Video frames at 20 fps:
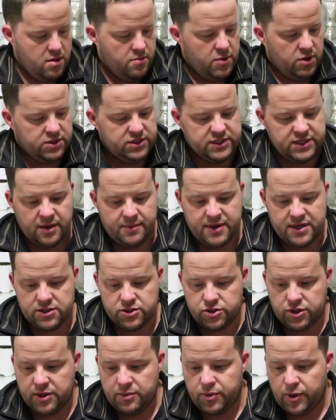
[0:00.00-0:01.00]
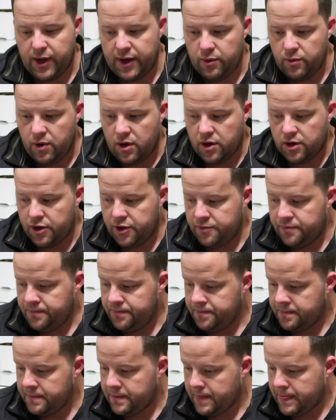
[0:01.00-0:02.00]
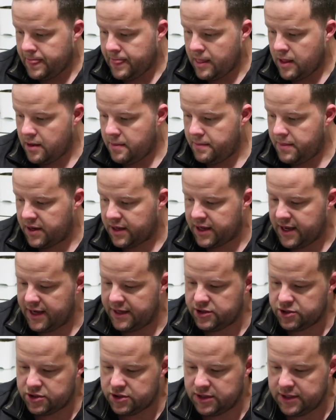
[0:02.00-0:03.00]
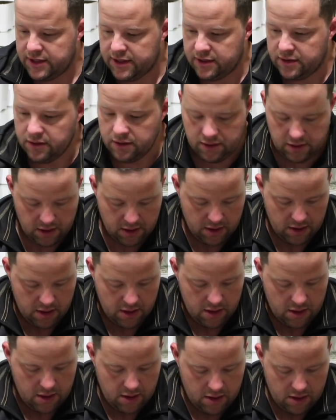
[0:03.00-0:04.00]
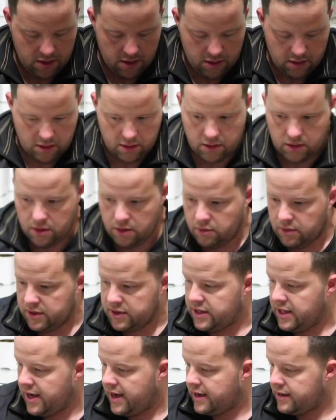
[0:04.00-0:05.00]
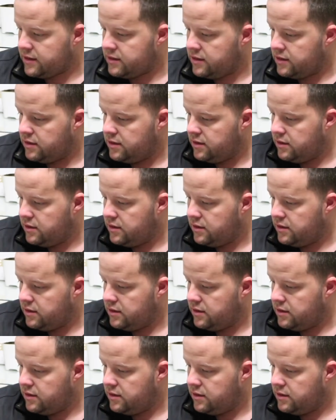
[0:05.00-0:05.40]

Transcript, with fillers: Most of the time I just drink plain water, but occasionally you want that.